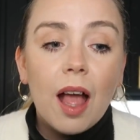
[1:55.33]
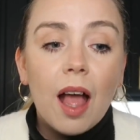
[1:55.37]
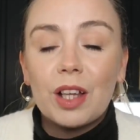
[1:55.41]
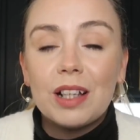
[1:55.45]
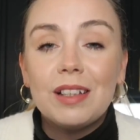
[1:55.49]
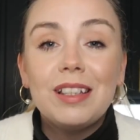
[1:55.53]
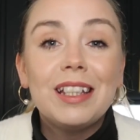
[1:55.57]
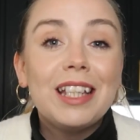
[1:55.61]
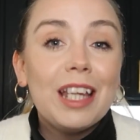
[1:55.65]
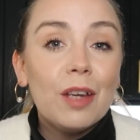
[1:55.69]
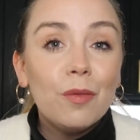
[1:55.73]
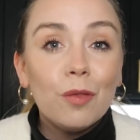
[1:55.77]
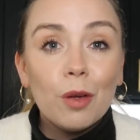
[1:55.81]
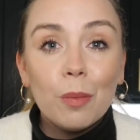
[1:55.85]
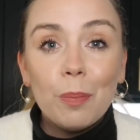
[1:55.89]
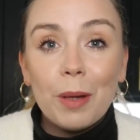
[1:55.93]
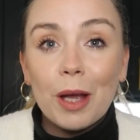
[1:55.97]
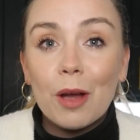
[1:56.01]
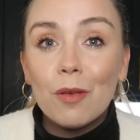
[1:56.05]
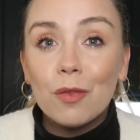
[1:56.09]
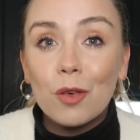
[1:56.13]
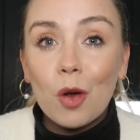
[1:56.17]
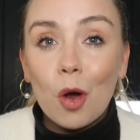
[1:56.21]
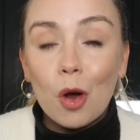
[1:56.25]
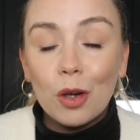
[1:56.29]
To give a
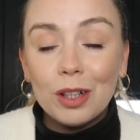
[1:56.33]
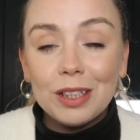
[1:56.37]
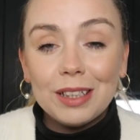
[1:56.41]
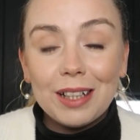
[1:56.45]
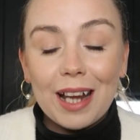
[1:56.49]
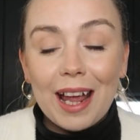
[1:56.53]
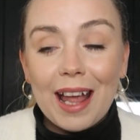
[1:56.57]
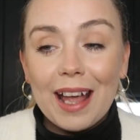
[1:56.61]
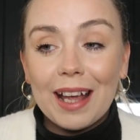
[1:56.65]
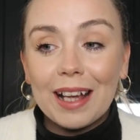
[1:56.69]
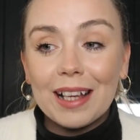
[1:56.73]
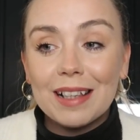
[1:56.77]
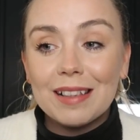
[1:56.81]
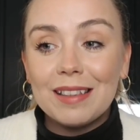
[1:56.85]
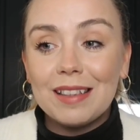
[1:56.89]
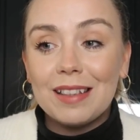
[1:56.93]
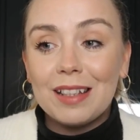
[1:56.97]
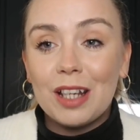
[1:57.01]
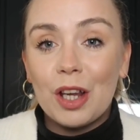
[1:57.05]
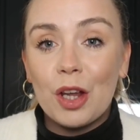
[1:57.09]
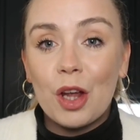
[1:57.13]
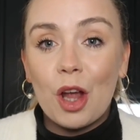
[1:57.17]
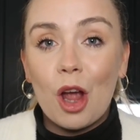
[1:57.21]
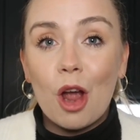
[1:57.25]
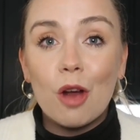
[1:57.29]
bit of
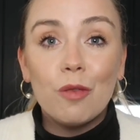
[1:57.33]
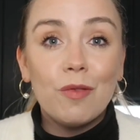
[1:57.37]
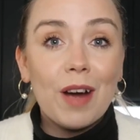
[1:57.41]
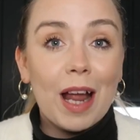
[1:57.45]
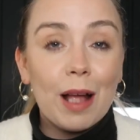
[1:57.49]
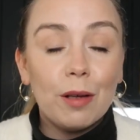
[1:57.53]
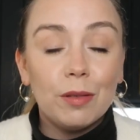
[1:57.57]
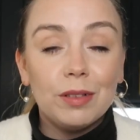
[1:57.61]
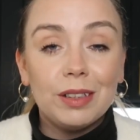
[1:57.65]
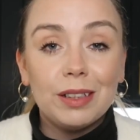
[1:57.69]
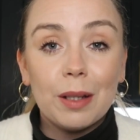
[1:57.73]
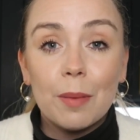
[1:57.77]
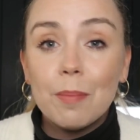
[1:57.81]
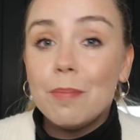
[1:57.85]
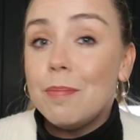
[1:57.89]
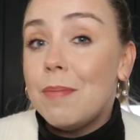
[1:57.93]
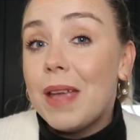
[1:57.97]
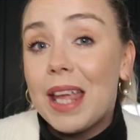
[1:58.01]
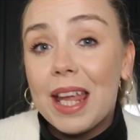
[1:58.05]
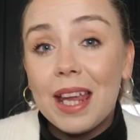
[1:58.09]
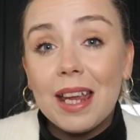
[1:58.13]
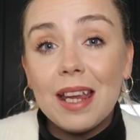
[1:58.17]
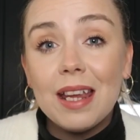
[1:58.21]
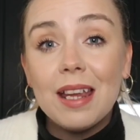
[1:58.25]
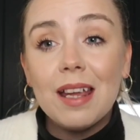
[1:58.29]
context around
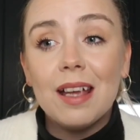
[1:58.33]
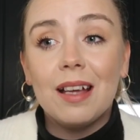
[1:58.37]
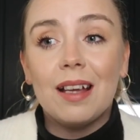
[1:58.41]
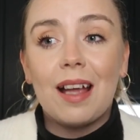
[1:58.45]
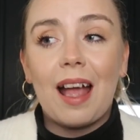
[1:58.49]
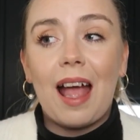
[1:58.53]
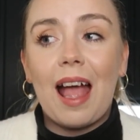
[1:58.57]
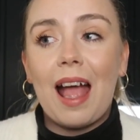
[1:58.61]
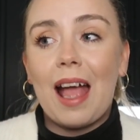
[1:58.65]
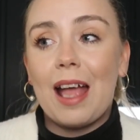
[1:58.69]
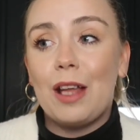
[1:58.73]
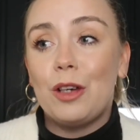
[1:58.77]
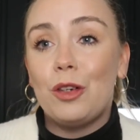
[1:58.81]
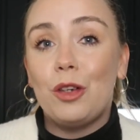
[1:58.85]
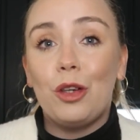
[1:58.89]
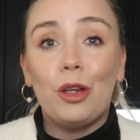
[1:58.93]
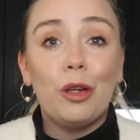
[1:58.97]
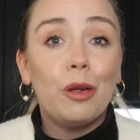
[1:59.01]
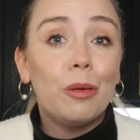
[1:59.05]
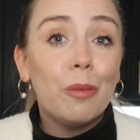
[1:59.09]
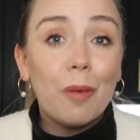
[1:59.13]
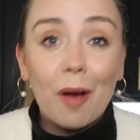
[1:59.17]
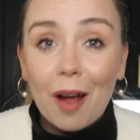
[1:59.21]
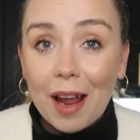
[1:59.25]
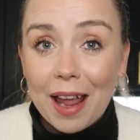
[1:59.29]
me and
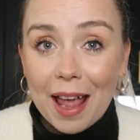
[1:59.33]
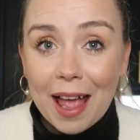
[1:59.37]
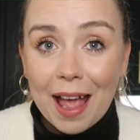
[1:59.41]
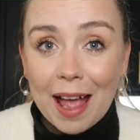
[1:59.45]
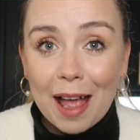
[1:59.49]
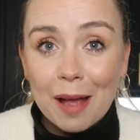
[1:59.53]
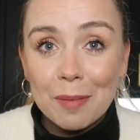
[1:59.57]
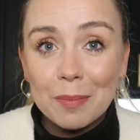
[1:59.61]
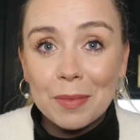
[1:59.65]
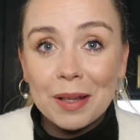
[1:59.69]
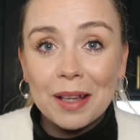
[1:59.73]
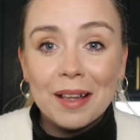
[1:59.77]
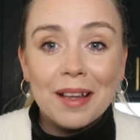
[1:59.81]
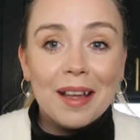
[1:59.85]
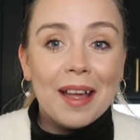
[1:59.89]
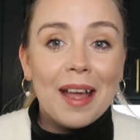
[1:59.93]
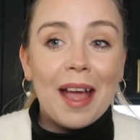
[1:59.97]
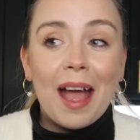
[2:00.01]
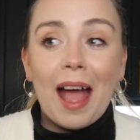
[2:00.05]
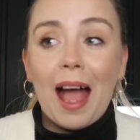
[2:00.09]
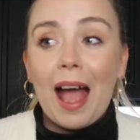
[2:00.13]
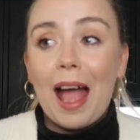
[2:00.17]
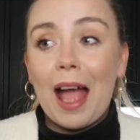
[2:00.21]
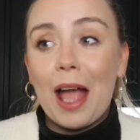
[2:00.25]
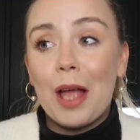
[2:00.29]
who I am
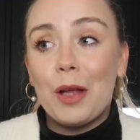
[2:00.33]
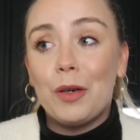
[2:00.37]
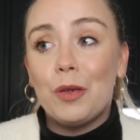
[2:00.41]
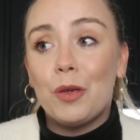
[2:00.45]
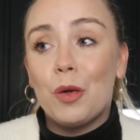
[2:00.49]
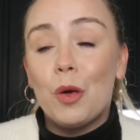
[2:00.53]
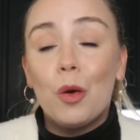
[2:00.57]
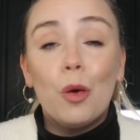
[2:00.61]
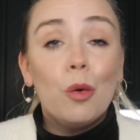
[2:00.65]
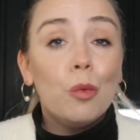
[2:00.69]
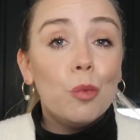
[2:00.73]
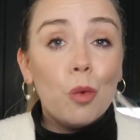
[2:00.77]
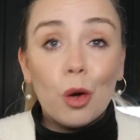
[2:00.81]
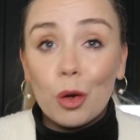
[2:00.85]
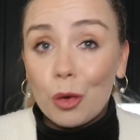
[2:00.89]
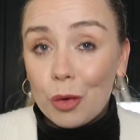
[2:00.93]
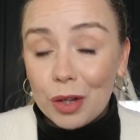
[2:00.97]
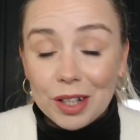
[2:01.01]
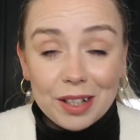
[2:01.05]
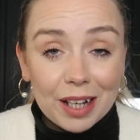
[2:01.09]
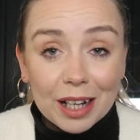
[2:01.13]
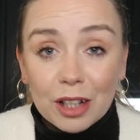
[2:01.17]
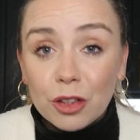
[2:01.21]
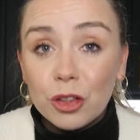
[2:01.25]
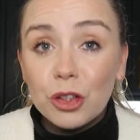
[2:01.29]
and what
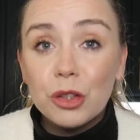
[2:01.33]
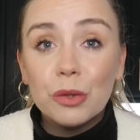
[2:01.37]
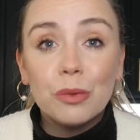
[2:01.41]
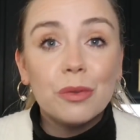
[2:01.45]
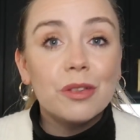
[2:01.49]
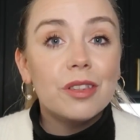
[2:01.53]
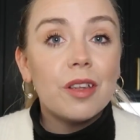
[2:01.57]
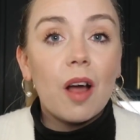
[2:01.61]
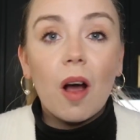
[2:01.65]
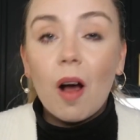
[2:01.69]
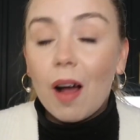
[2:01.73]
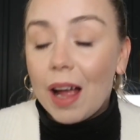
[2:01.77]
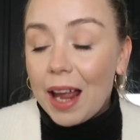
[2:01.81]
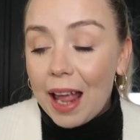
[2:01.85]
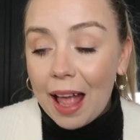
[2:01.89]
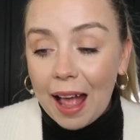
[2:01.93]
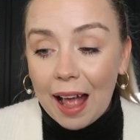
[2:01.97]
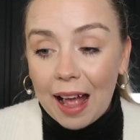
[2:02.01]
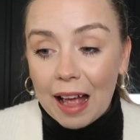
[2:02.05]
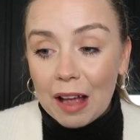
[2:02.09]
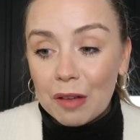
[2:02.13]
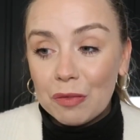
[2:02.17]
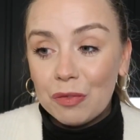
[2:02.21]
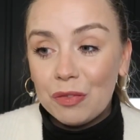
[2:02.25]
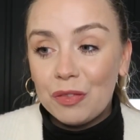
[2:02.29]
credentials I
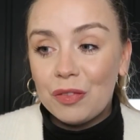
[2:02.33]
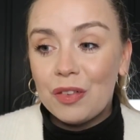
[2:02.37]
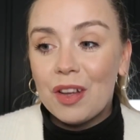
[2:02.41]
have,